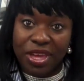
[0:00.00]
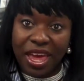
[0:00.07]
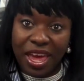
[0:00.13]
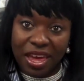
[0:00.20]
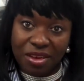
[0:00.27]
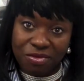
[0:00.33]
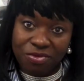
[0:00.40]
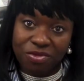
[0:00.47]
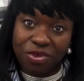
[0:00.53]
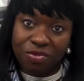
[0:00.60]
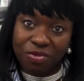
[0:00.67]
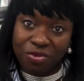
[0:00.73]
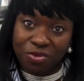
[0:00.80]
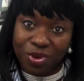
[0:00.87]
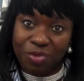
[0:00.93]
came
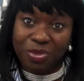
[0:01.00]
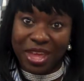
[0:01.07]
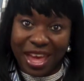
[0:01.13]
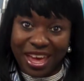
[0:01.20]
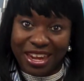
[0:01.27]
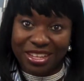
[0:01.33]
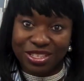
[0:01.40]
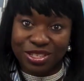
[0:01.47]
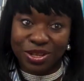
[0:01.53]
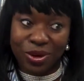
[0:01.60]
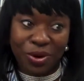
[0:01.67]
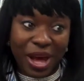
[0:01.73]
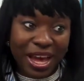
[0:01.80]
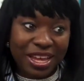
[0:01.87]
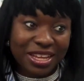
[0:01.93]
from that. And
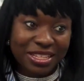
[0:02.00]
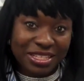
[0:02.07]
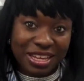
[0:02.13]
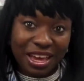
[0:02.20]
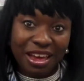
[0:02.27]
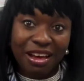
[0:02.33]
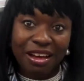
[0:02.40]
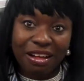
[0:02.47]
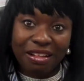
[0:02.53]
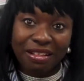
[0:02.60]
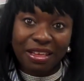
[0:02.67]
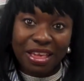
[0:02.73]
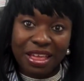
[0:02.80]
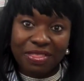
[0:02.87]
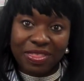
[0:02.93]
so I could tell
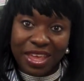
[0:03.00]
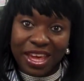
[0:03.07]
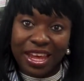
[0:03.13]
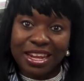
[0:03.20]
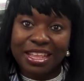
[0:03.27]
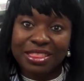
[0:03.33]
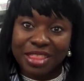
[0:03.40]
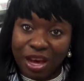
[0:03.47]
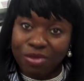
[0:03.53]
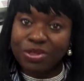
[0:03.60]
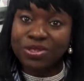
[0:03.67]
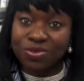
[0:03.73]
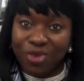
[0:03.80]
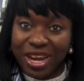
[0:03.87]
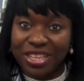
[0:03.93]
that that
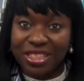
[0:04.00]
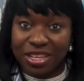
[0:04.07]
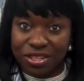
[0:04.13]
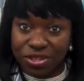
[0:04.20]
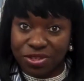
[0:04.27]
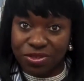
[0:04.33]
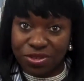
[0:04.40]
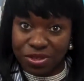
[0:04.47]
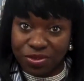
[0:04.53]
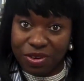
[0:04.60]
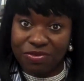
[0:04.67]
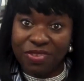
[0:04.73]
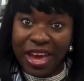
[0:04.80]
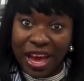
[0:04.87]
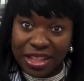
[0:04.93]
was the right thing to do. So
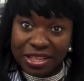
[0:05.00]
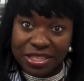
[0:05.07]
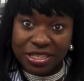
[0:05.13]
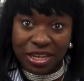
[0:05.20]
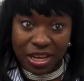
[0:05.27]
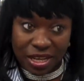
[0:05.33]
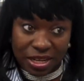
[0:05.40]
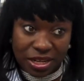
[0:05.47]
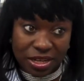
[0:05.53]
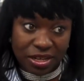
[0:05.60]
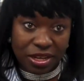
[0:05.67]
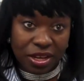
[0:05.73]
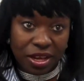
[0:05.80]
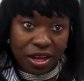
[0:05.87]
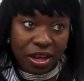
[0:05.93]
it
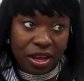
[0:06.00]
validated